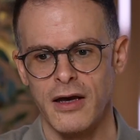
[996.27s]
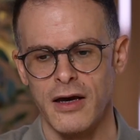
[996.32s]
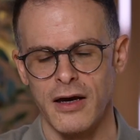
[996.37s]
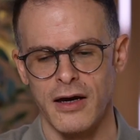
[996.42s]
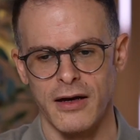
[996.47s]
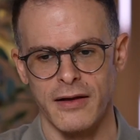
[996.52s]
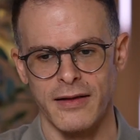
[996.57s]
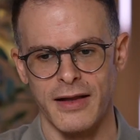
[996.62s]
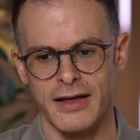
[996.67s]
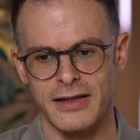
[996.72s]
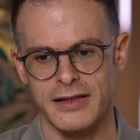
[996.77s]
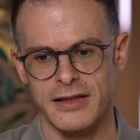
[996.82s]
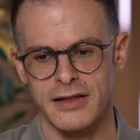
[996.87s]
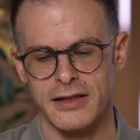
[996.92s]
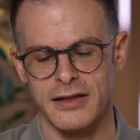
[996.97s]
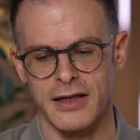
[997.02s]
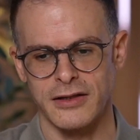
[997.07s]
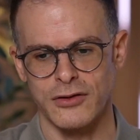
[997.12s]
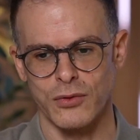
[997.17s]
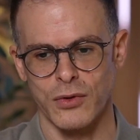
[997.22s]

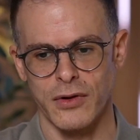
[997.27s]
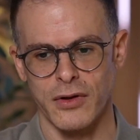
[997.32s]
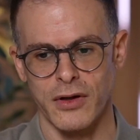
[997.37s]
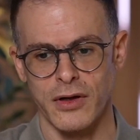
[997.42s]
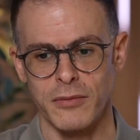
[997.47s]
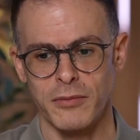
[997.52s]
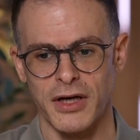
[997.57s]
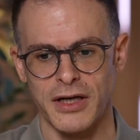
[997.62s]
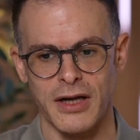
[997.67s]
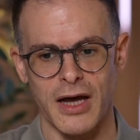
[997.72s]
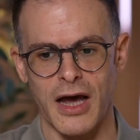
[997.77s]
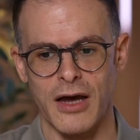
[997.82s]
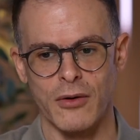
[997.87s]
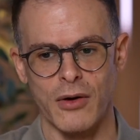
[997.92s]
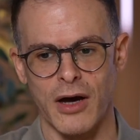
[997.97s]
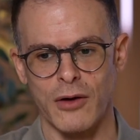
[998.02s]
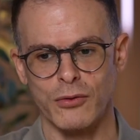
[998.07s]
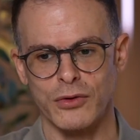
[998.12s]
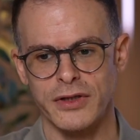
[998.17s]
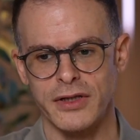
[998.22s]
That's one thing. But
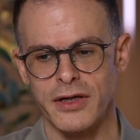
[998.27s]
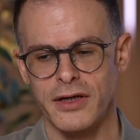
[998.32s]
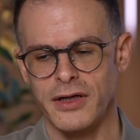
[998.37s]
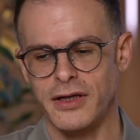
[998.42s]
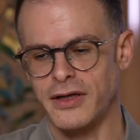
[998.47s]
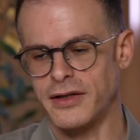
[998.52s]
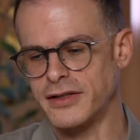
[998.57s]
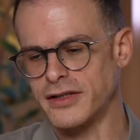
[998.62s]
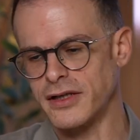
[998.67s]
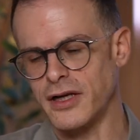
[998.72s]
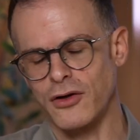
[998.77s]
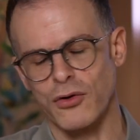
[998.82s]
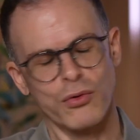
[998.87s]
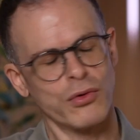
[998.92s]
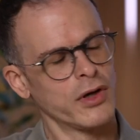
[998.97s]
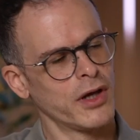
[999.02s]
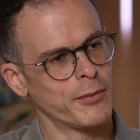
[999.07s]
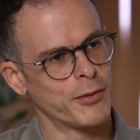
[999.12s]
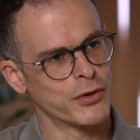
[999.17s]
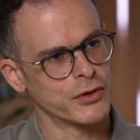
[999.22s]
I would say like it's not
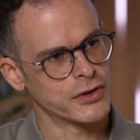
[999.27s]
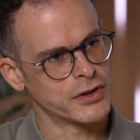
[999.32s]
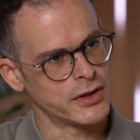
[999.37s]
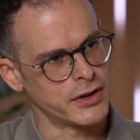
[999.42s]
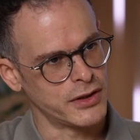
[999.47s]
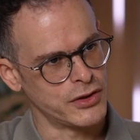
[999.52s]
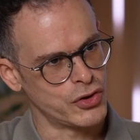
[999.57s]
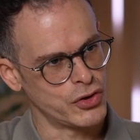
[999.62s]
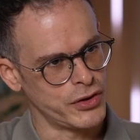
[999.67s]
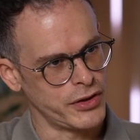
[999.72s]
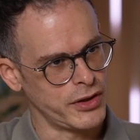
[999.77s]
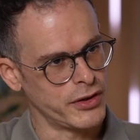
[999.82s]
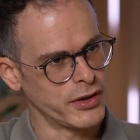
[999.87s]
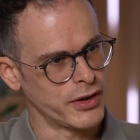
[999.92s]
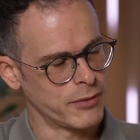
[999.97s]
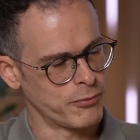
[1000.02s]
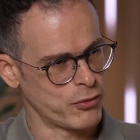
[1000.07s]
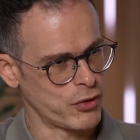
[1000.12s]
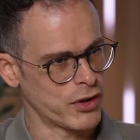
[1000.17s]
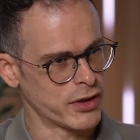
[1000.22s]
only about the engineering
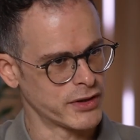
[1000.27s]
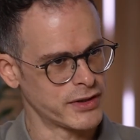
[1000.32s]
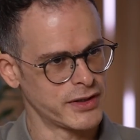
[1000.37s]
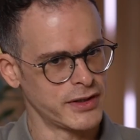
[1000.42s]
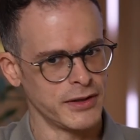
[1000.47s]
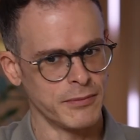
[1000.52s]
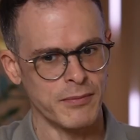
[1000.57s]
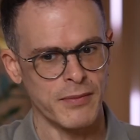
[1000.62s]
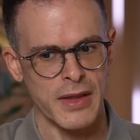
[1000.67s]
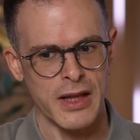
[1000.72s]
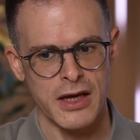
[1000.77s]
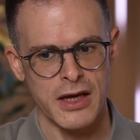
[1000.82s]
and products team.